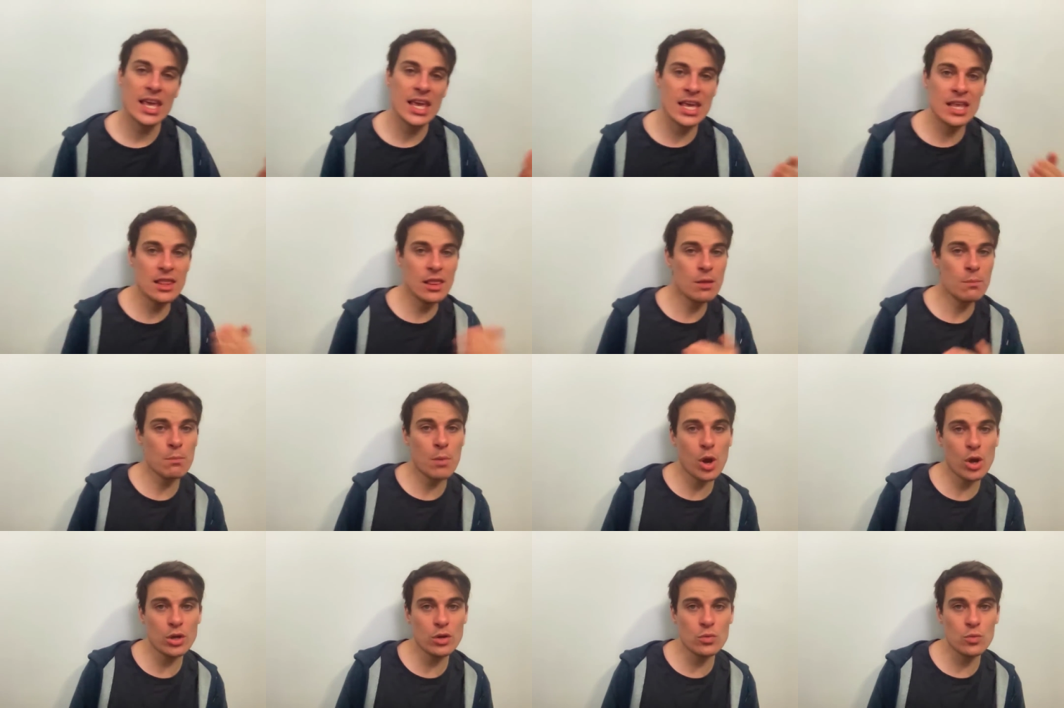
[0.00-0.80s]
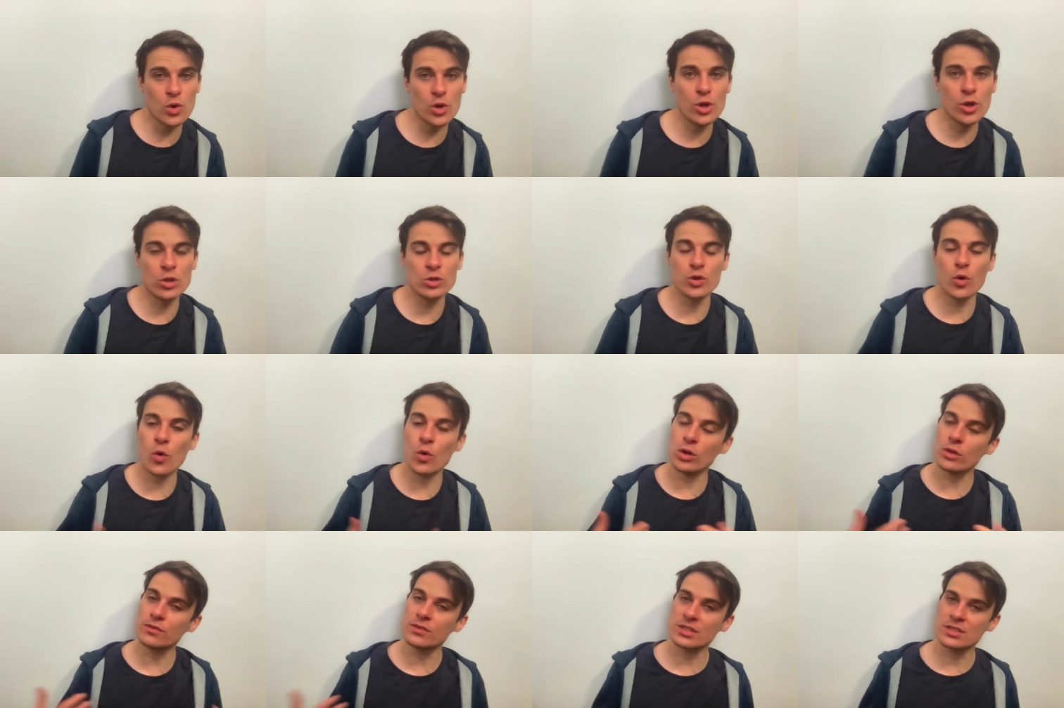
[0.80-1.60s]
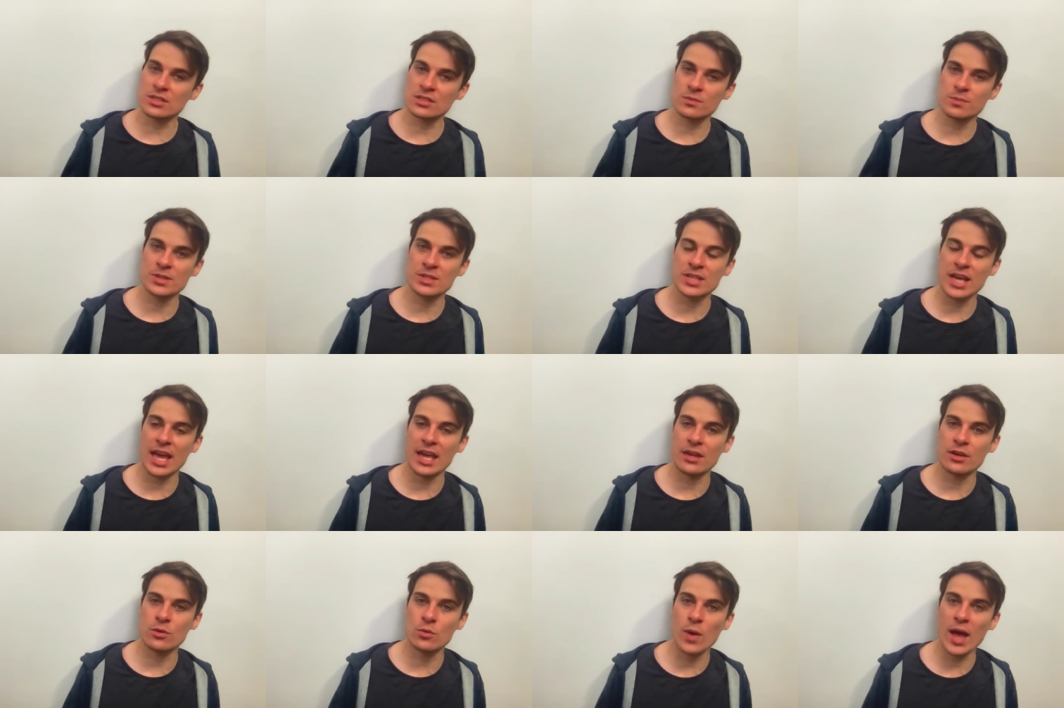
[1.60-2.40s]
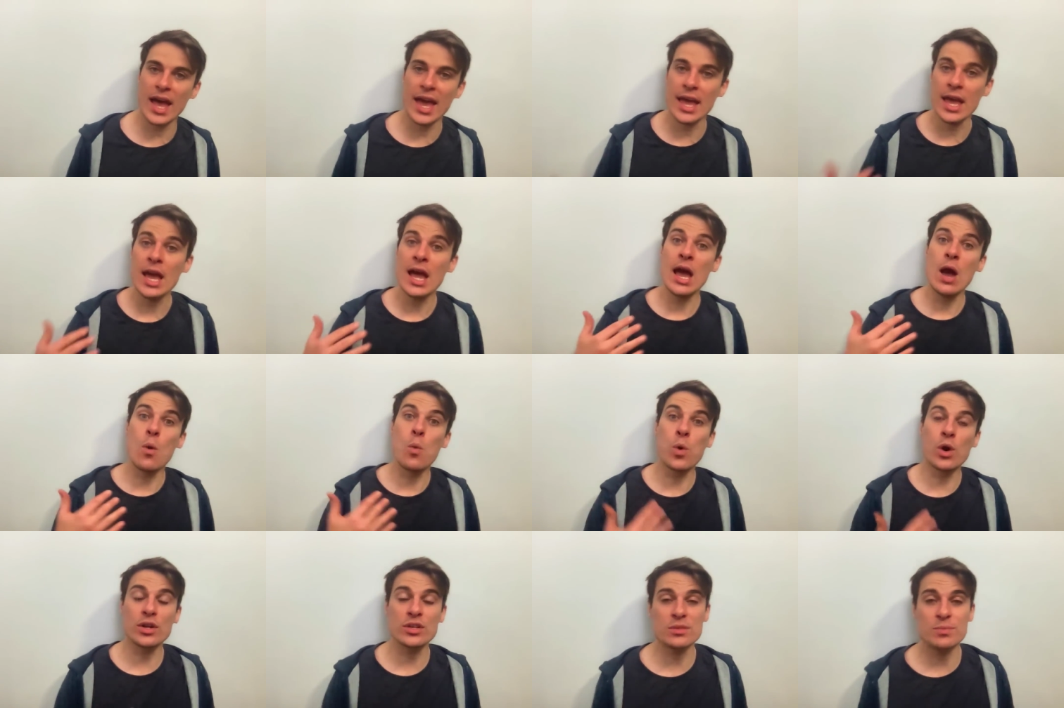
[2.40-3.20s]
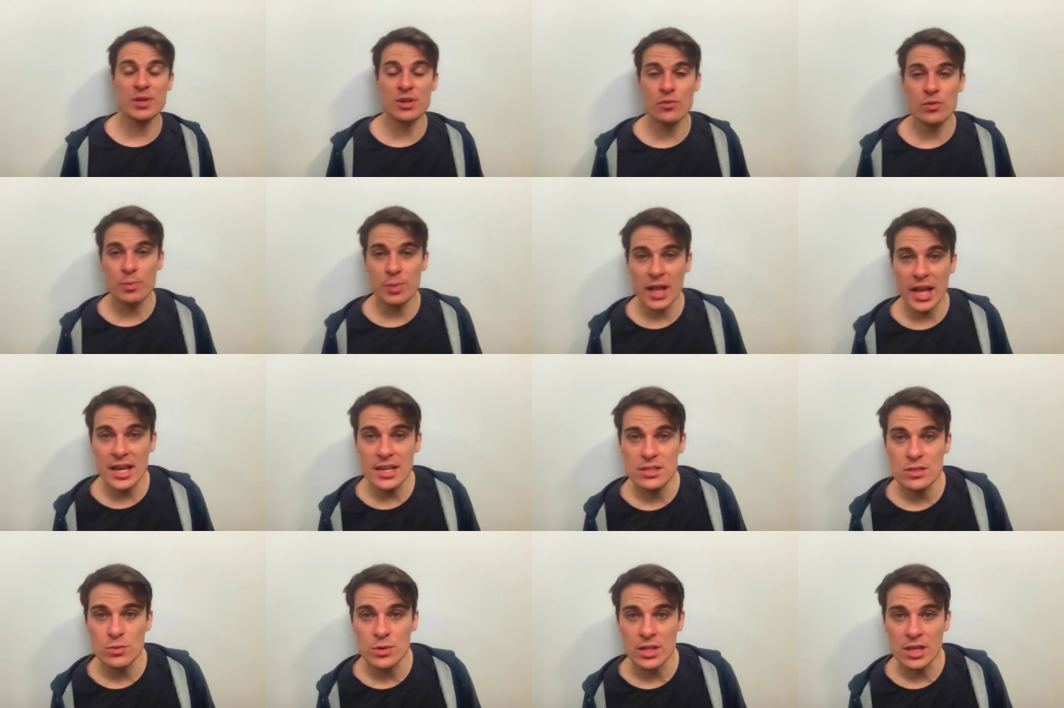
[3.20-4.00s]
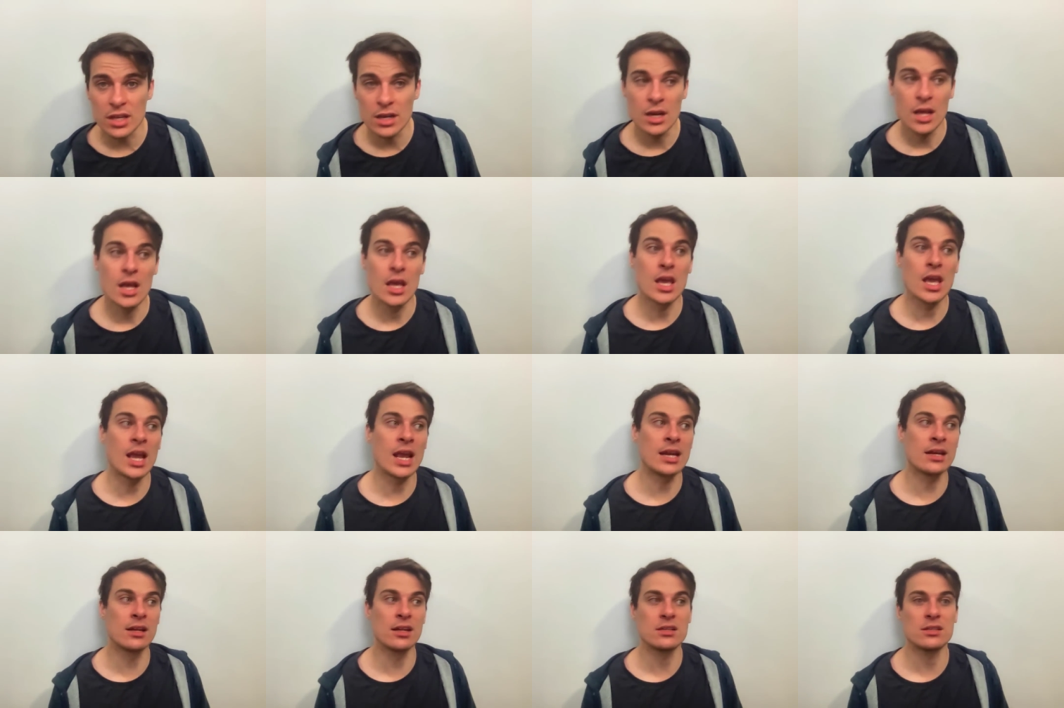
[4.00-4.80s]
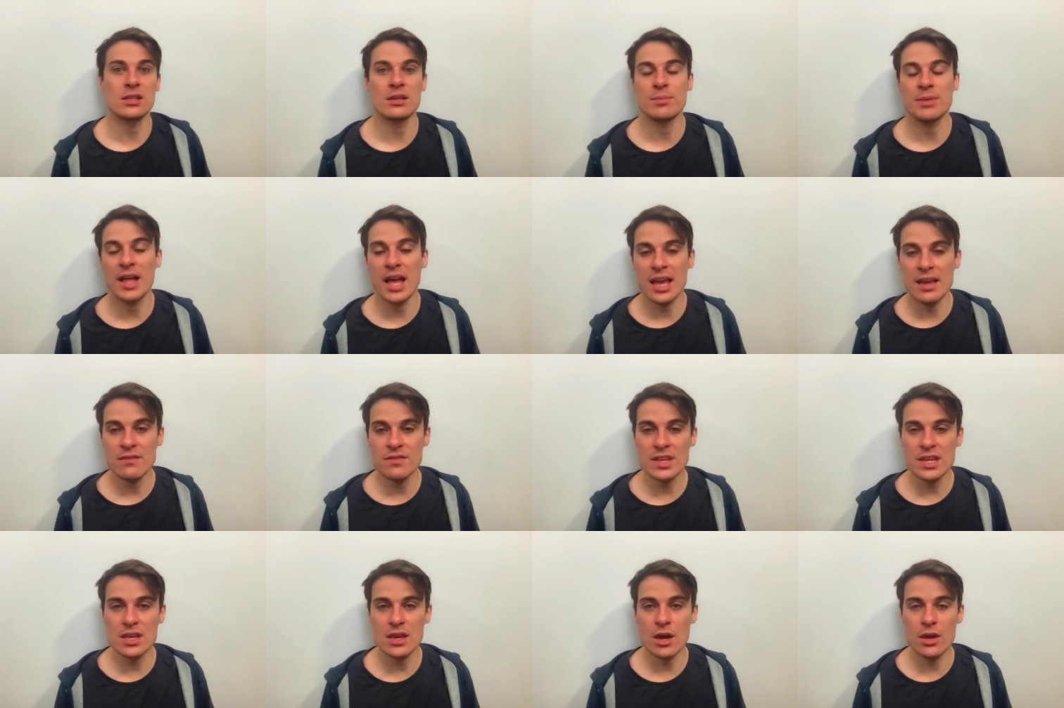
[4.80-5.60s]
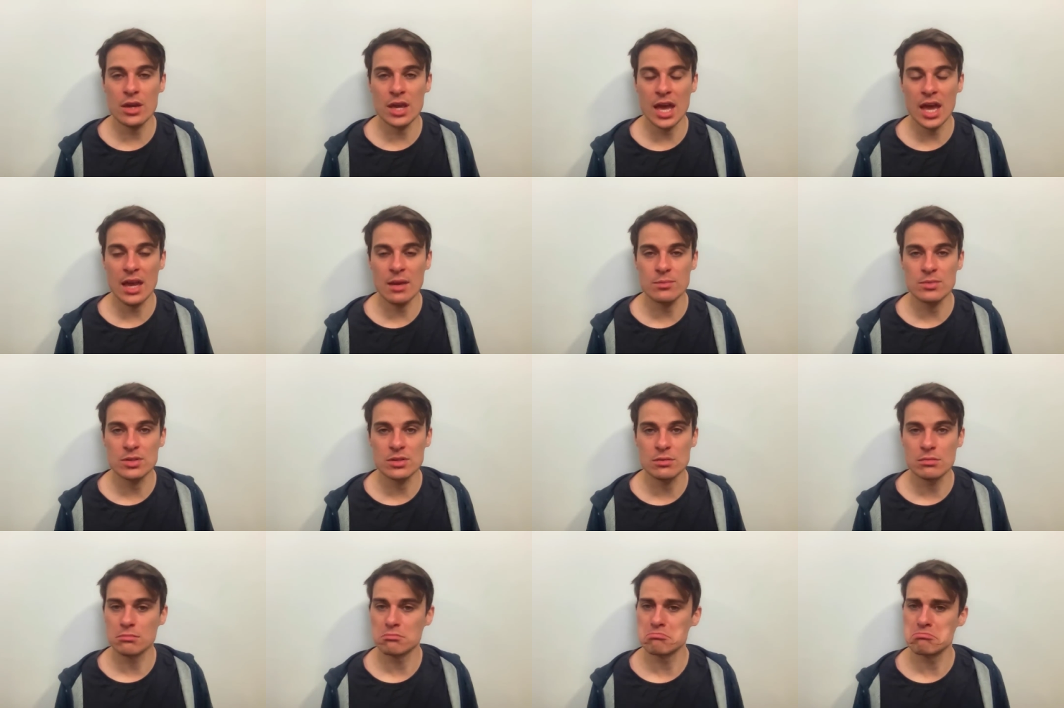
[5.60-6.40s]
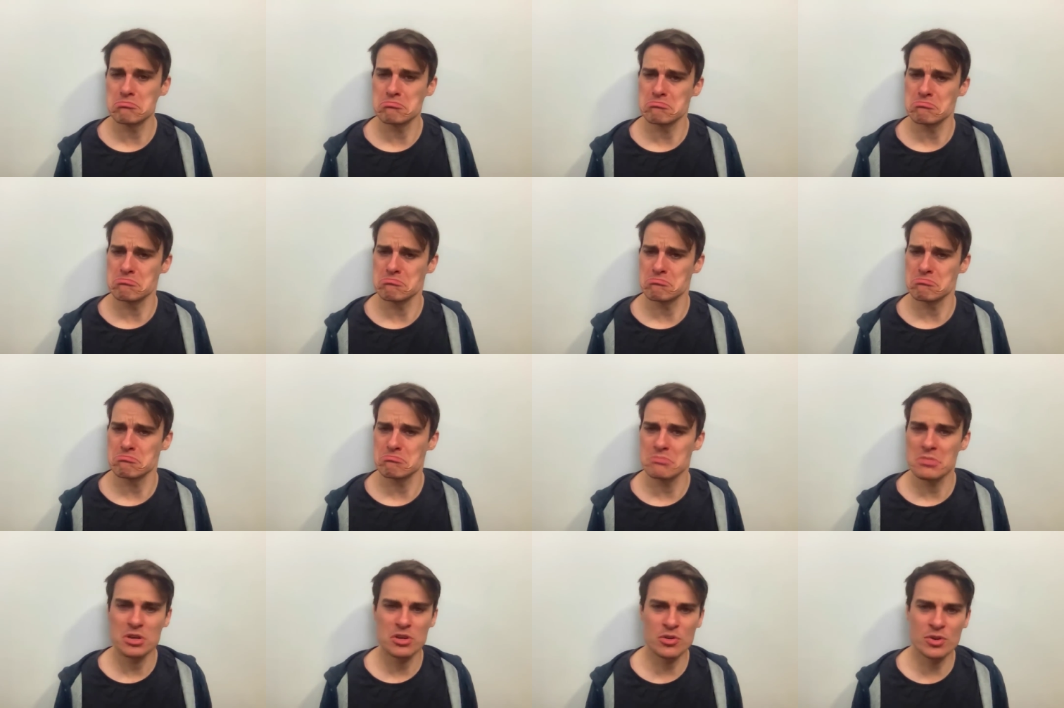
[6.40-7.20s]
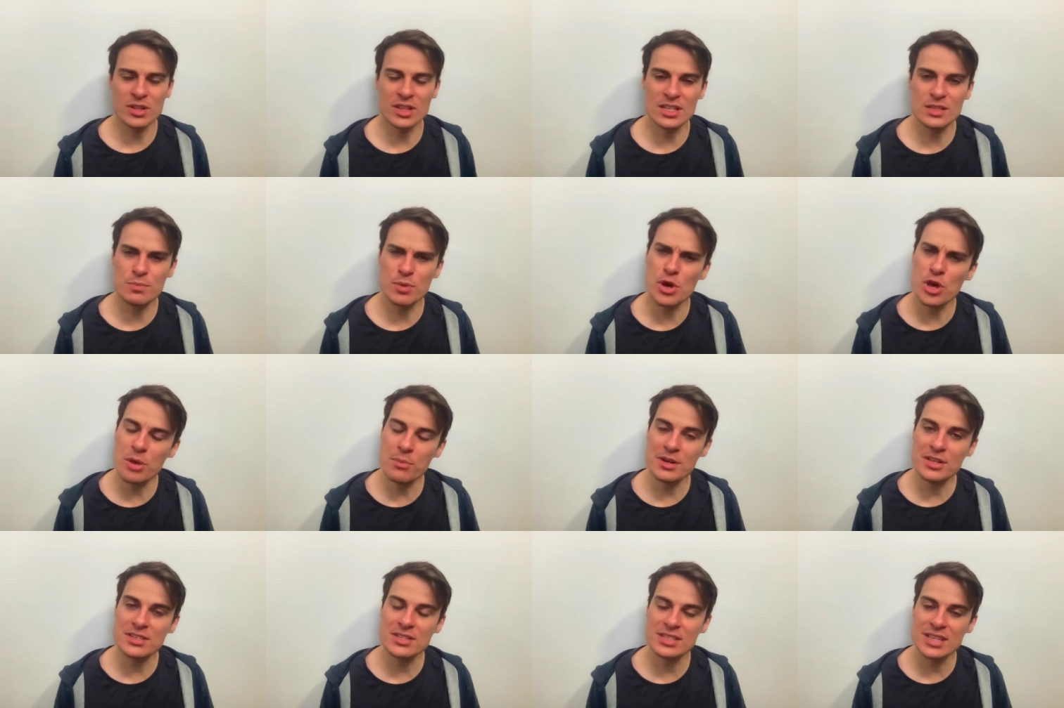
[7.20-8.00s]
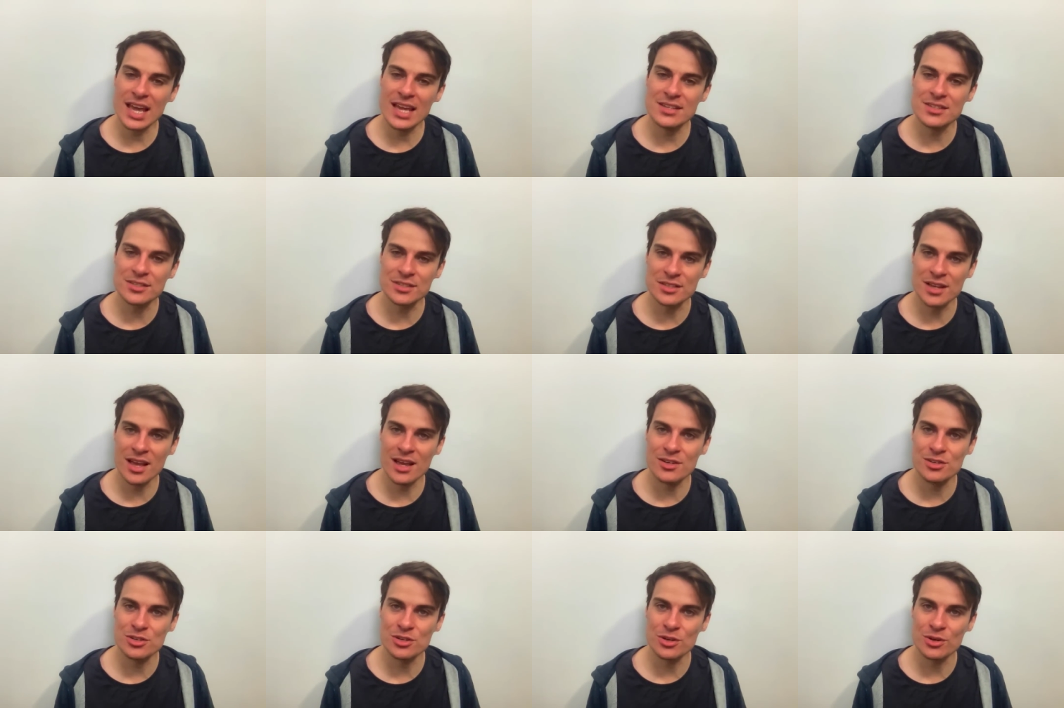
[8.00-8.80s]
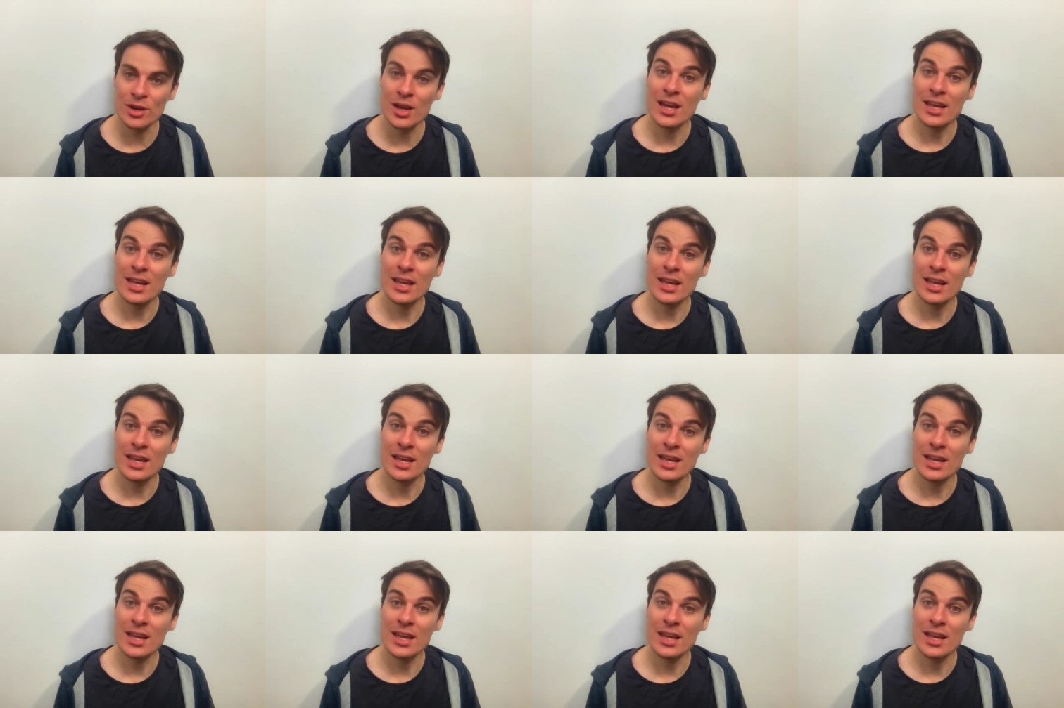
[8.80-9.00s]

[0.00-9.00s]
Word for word: in the modern world all of this has been taken away what has been replaced with it endlessly playing video games you're in this permanent stasis, aren't you?